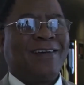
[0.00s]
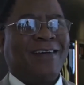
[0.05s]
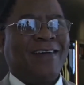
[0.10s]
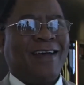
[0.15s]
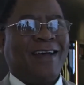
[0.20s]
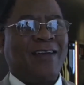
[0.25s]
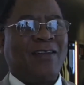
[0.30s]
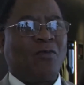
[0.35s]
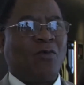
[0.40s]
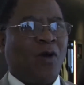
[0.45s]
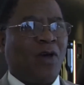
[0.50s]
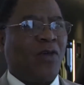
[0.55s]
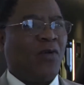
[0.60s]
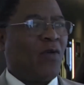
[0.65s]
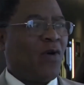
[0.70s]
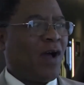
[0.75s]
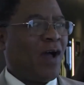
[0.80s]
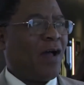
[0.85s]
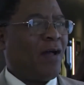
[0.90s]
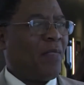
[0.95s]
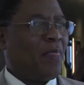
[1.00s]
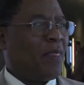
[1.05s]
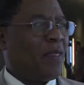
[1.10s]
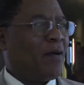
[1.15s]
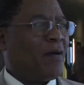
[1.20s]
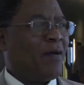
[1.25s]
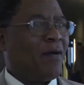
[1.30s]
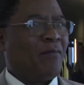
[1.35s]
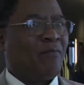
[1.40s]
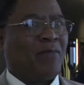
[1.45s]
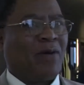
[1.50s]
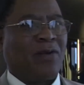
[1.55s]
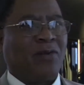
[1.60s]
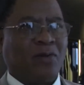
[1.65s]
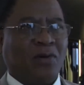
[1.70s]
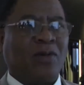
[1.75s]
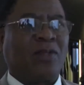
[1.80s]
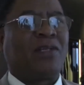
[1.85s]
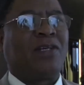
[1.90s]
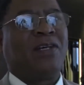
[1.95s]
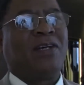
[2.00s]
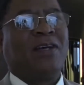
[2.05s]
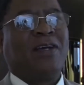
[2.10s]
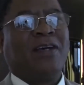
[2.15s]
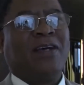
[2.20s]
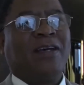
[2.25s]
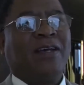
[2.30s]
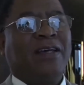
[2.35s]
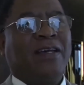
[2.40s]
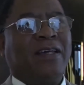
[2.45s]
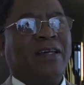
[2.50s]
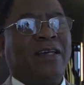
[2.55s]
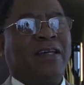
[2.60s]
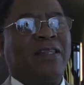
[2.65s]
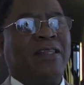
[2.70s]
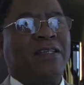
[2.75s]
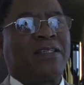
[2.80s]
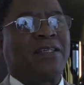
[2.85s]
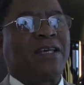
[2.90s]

and where you are, but not in this